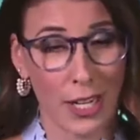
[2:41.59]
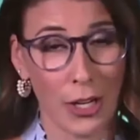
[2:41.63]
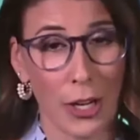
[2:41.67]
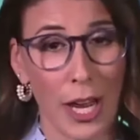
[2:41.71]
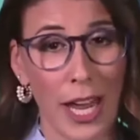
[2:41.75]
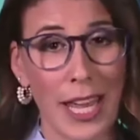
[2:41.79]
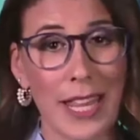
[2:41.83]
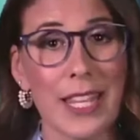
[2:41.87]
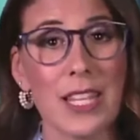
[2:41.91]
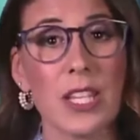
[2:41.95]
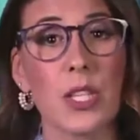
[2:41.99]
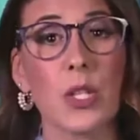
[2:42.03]

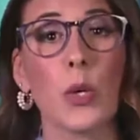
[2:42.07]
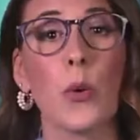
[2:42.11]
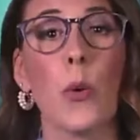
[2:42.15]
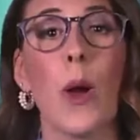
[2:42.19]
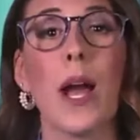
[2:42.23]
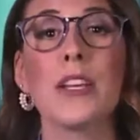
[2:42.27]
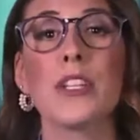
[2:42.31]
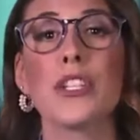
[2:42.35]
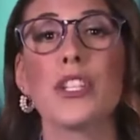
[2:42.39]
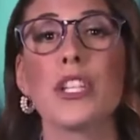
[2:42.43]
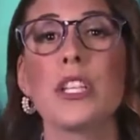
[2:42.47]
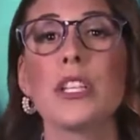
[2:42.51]
Okay, this
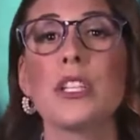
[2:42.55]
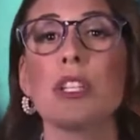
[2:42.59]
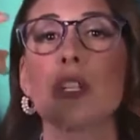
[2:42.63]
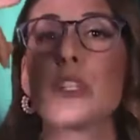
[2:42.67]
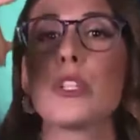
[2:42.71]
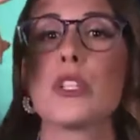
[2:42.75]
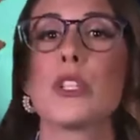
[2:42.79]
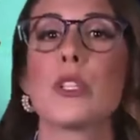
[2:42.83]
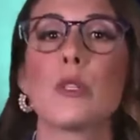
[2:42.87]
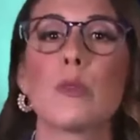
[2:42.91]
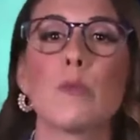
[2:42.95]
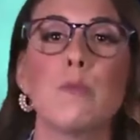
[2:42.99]
questions are
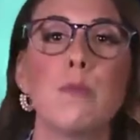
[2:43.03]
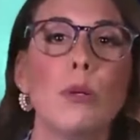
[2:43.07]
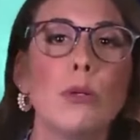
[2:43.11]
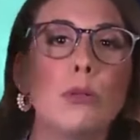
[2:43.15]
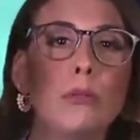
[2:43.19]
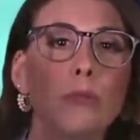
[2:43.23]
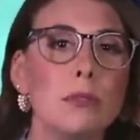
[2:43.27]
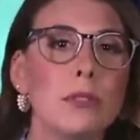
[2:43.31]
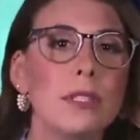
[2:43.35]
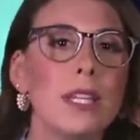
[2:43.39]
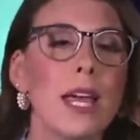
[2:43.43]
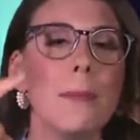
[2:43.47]

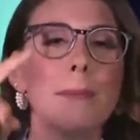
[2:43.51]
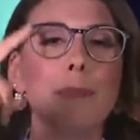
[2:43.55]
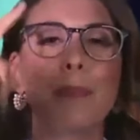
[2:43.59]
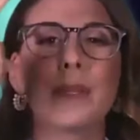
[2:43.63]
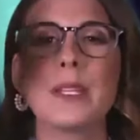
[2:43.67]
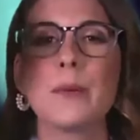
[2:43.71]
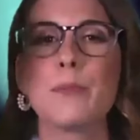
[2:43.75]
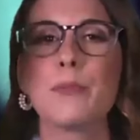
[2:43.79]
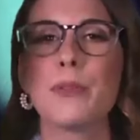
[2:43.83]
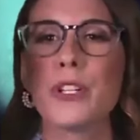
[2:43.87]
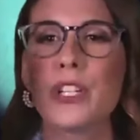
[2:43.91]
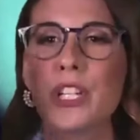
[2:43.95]
spooled up in
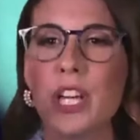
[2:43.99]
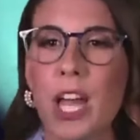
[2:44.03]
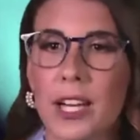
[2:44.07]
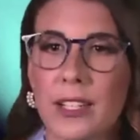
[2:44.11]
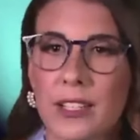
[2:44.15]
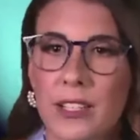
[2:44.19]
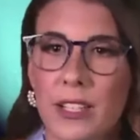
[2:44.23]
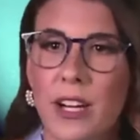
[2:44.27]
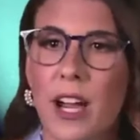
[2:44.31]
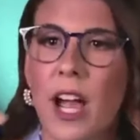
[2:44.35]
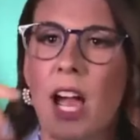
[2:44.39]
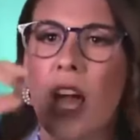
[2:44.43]
the
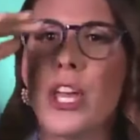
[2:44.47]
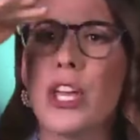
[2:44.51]
projector.